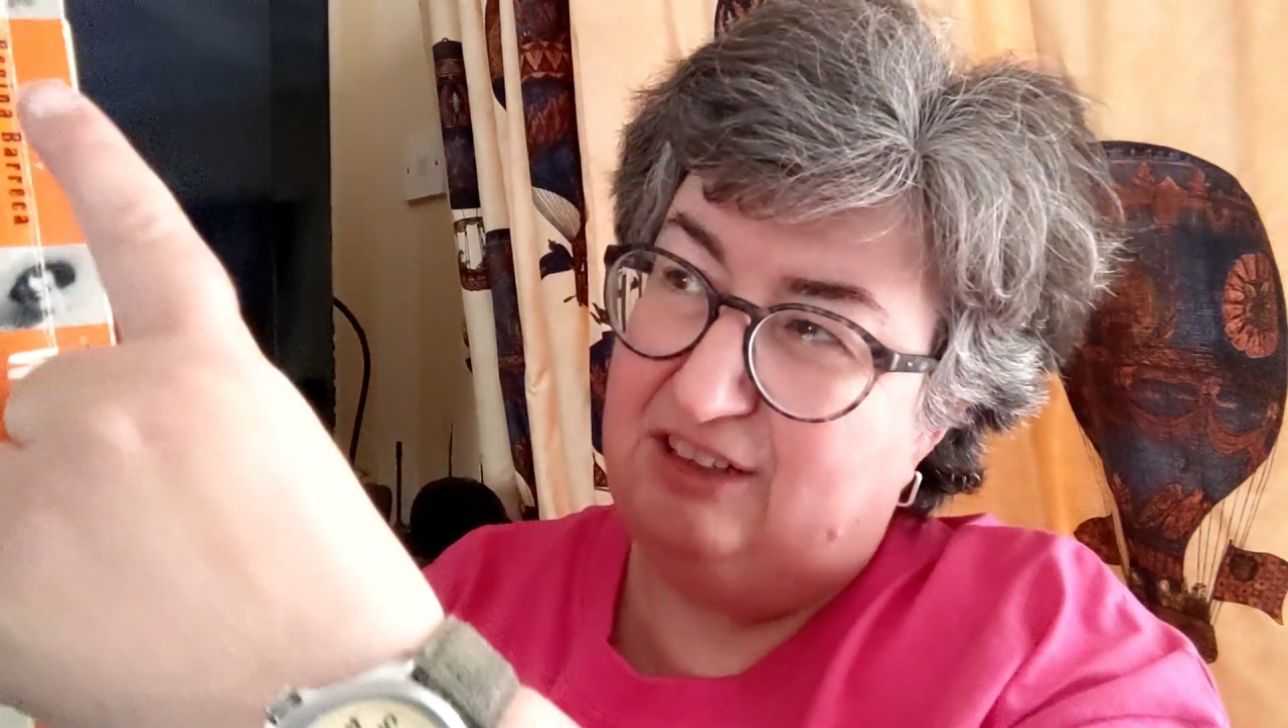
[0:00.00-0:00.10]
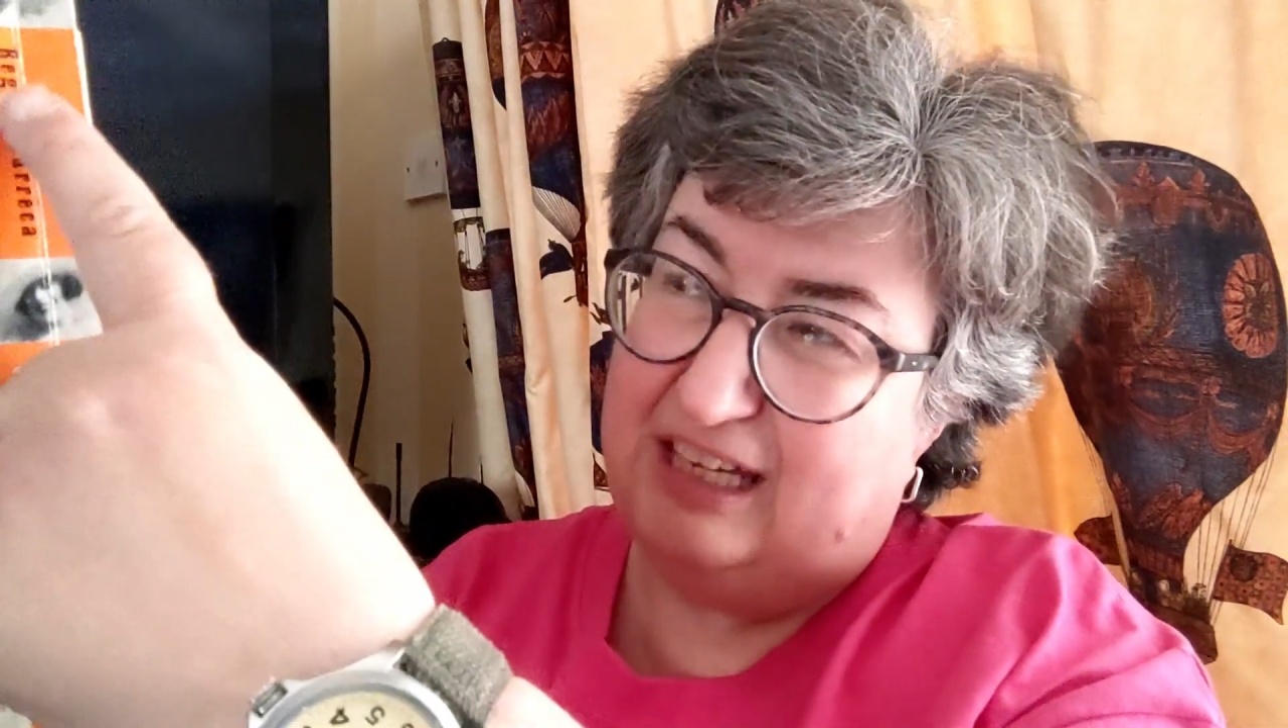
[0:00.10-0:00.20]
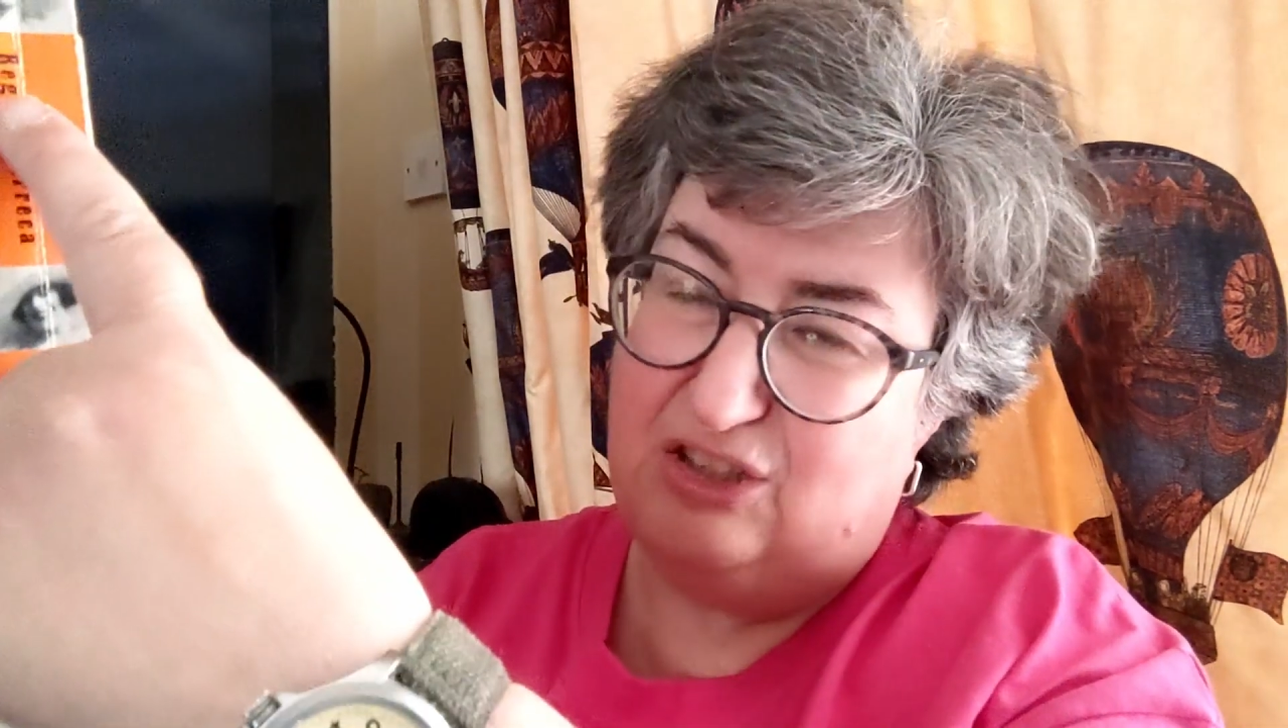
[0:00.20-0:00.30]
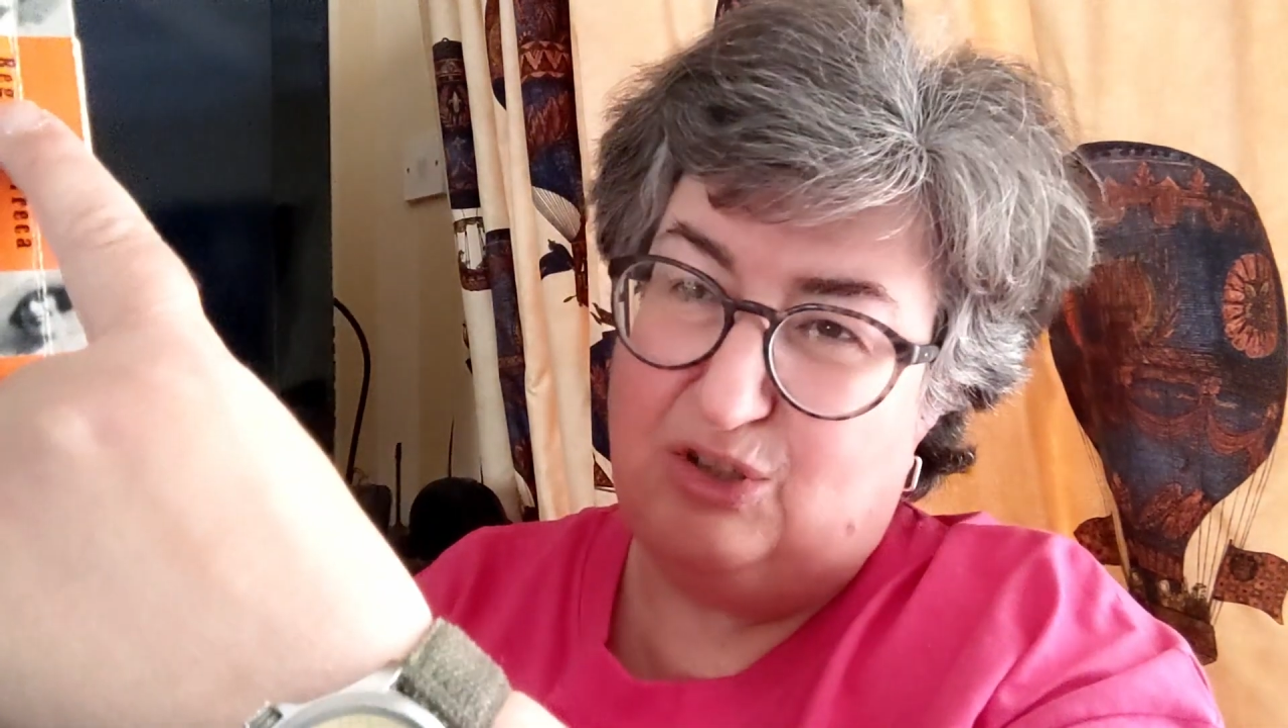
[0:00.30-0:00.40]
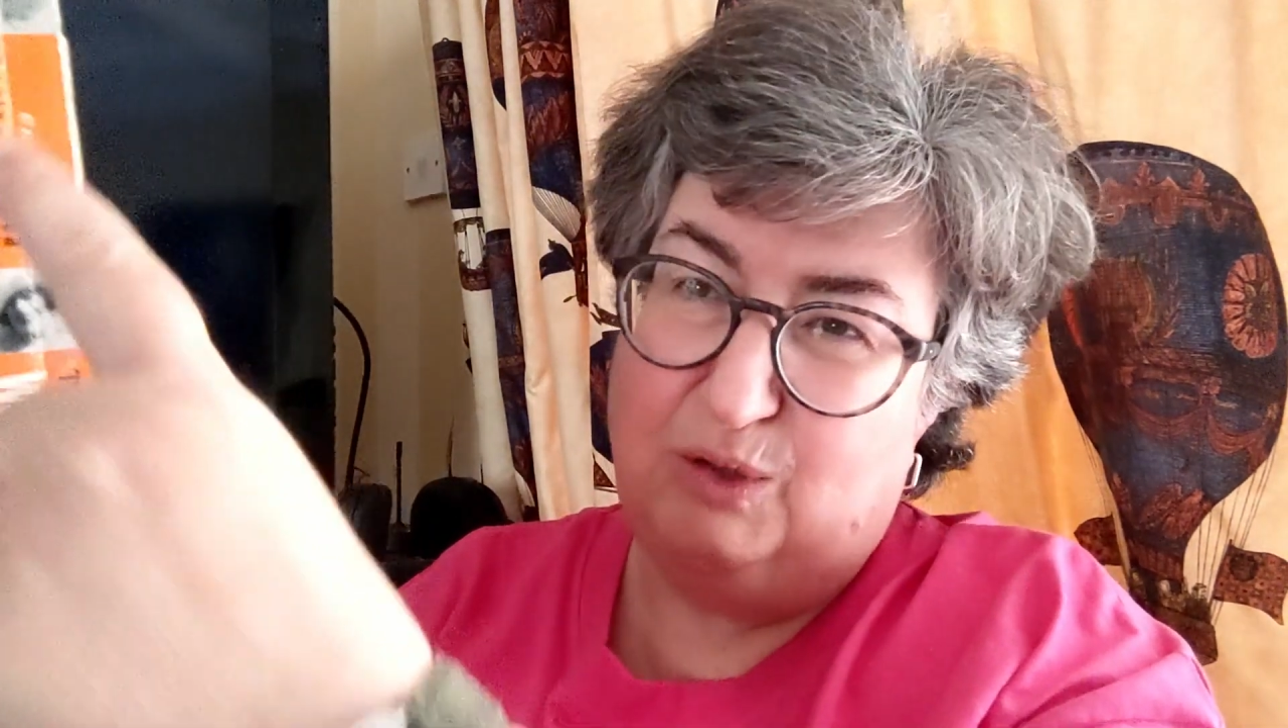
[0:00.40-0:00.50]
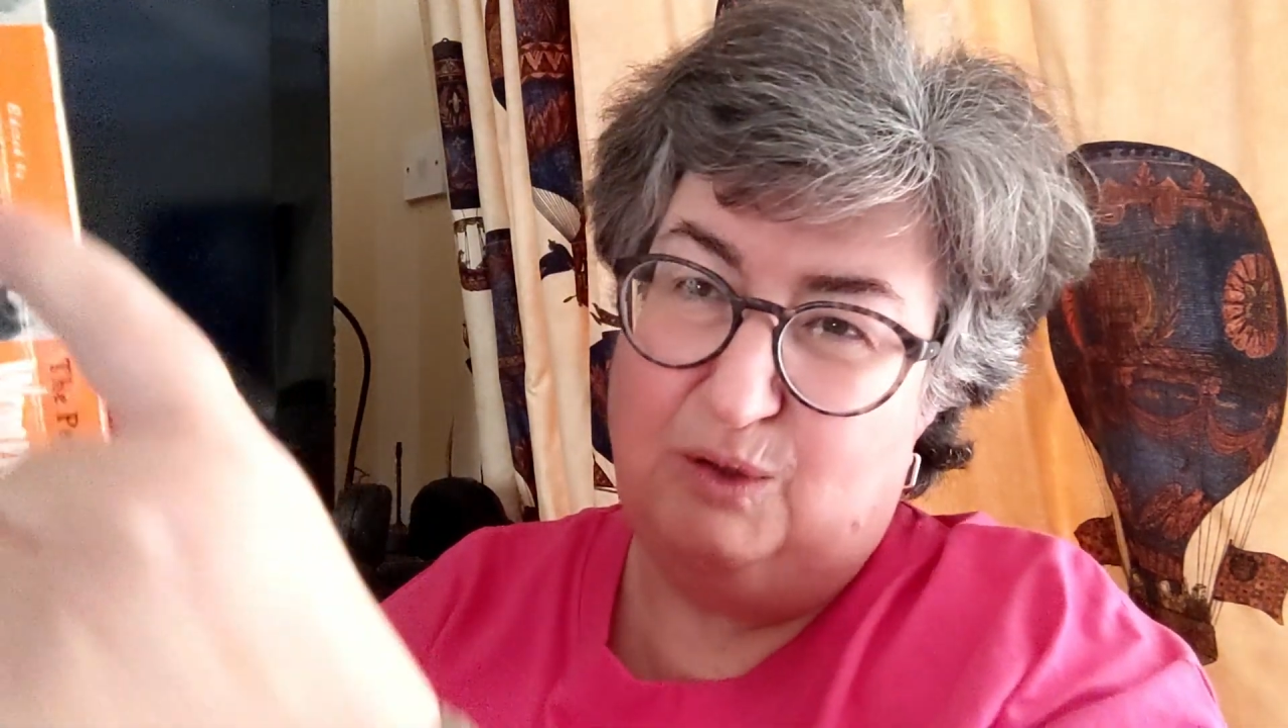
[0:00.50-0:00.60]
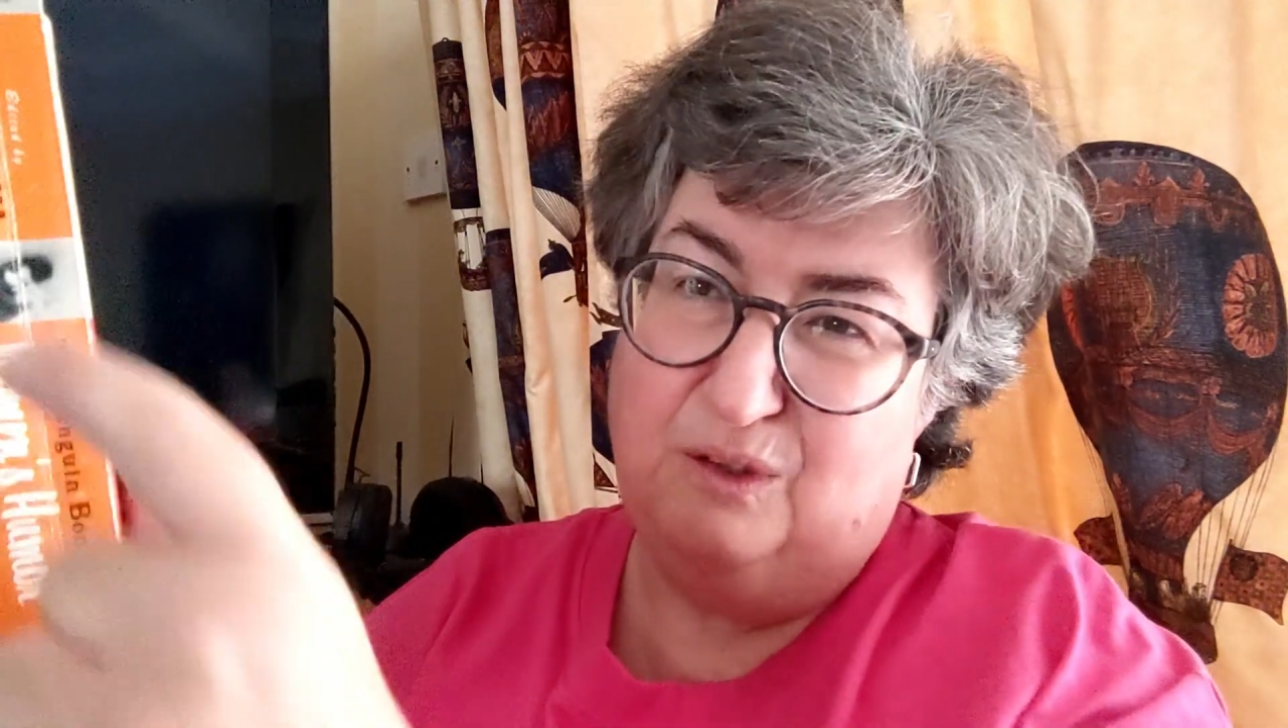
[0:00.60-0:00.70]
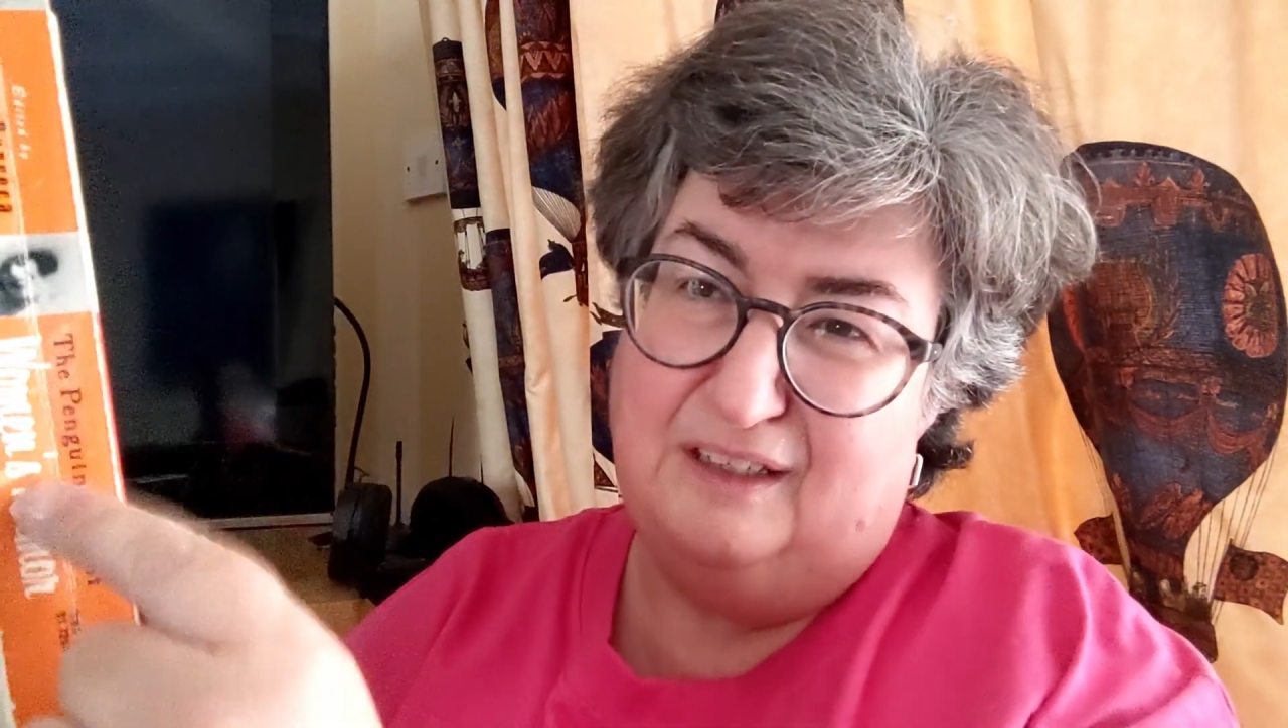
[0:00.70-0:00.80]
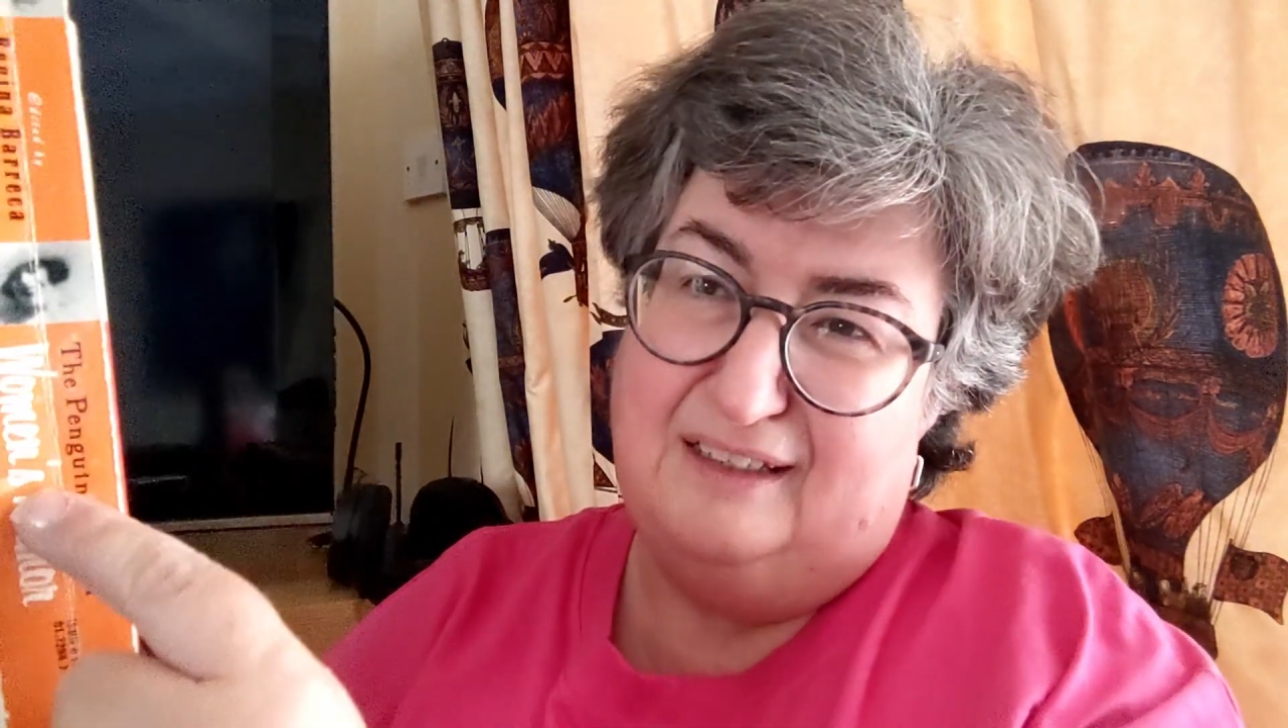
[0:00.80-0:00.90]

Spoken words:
get two